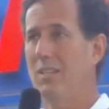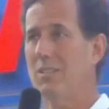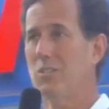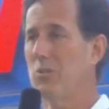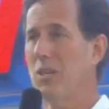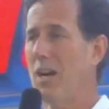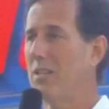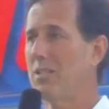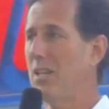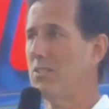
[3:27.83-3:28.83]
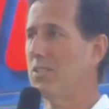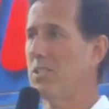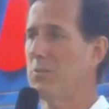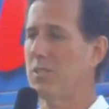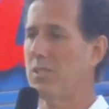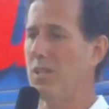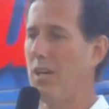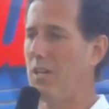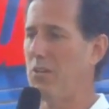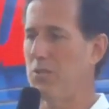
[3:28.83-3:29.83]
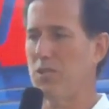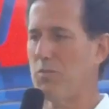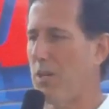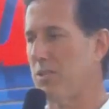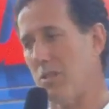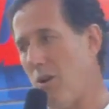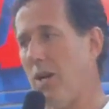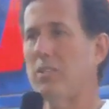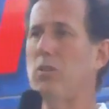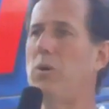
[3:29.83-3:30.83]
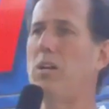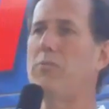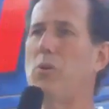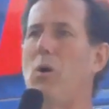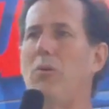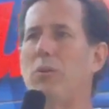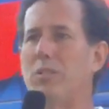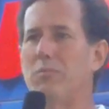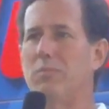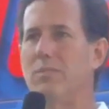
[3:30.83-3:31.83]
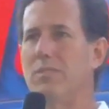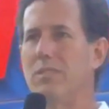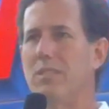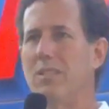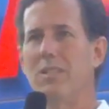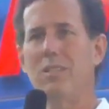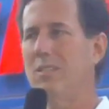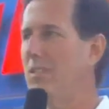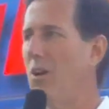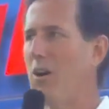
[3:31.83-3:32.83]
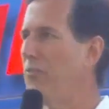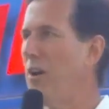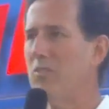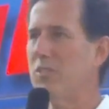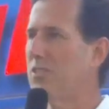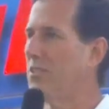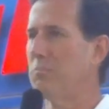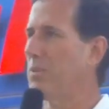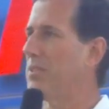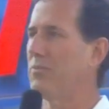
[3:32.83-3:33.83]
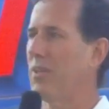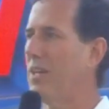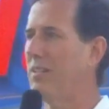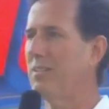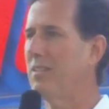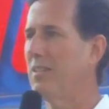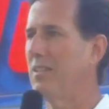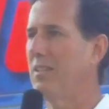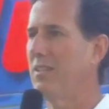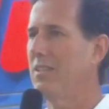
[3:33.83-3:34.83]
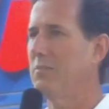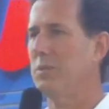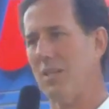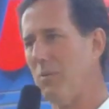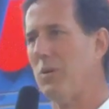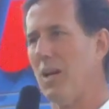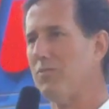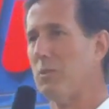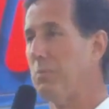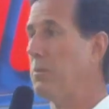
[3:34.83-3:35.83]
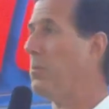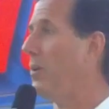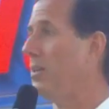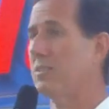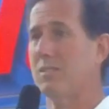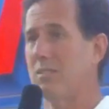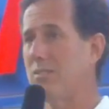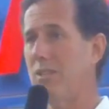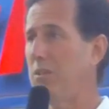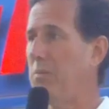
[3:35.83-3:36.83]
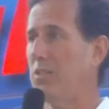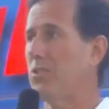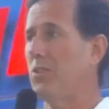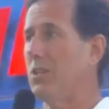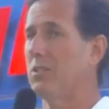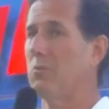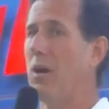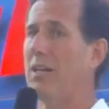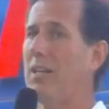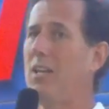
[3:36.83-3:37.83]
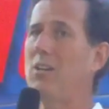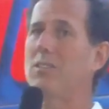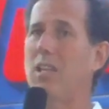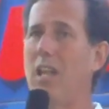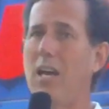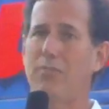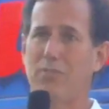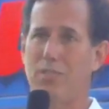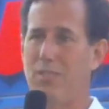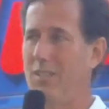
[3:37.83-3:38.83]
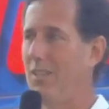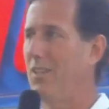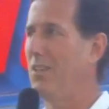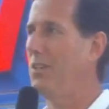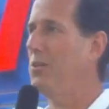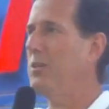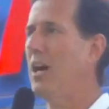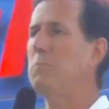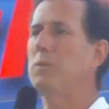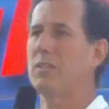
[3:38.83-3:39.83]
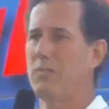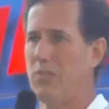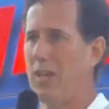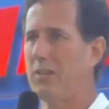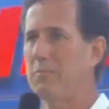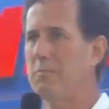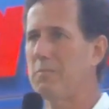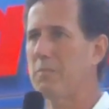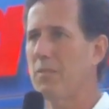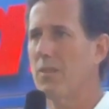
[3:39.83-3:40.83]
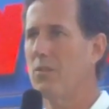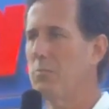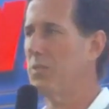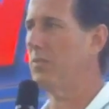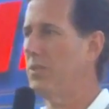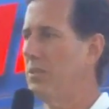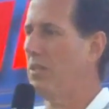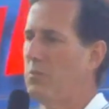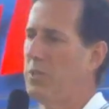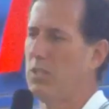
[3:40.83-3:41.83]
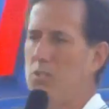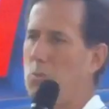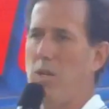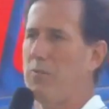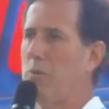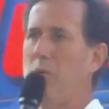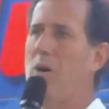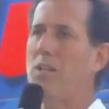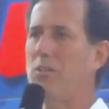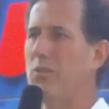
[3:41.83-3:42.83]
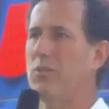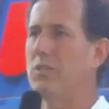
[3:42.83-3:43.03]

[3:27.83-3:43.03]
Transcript: So God is not just someone who says, hey, here are these rights, go heck, do whatever you want with them. No, our founders didn't believe that. But yet we have some people, as Jane mentioned, on the right and on the left, who now believe that. Who believe that we can do whatever we want to do.